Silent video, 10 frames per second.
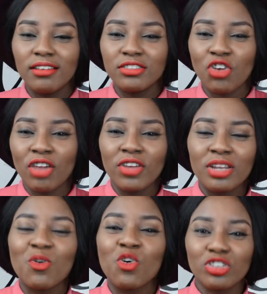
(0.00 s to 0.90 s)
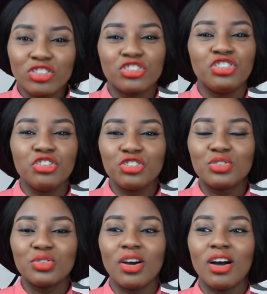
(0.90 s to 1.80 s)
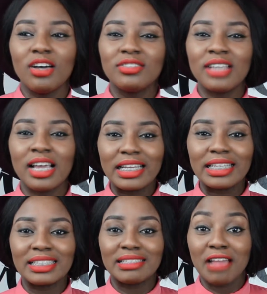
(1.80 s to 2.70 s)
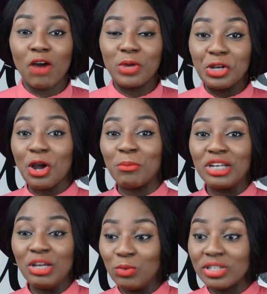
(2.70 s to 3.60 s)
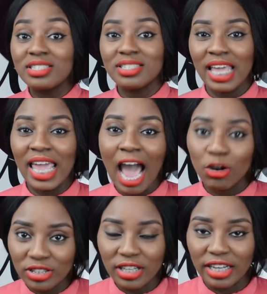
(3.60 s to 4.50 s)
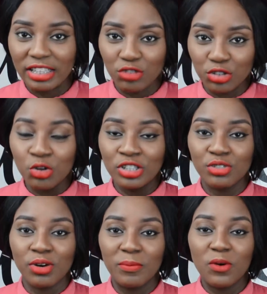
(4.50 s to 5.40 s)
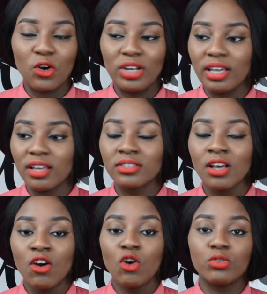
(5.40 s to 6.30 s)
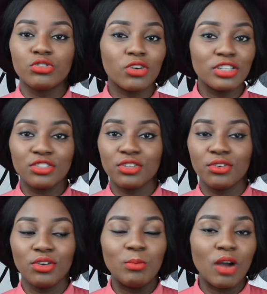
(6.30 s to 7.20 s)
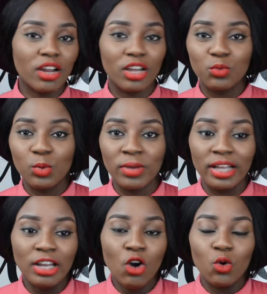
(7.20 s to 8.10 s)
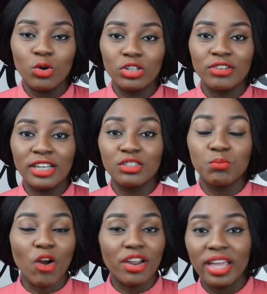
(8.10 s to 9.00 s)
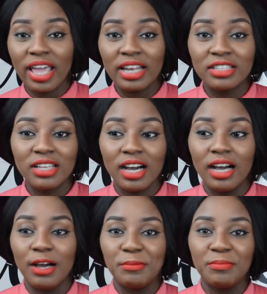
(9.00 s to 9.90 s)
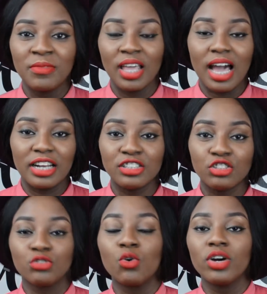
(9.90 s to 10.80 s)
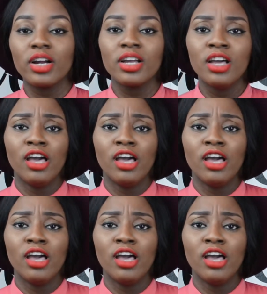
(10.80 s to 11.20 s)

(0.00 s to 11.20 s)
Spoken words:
So Ifedigbo used sentences that we normally would say outside if we're talking to our colleagues or talking to a market woman or trying to bargain at a store.